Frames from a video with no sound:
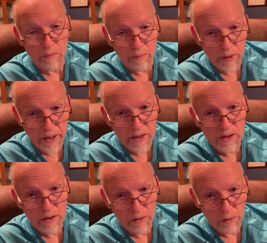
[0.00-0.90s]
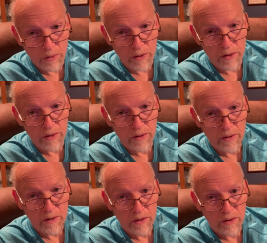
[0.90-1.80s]
Bless the Lord,
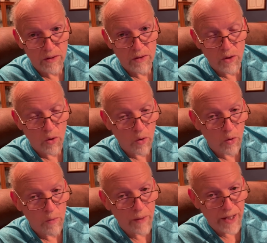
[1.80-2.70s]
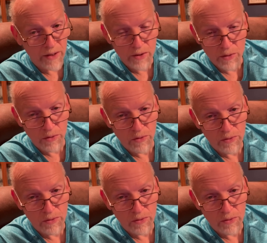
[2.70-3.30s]
O my soul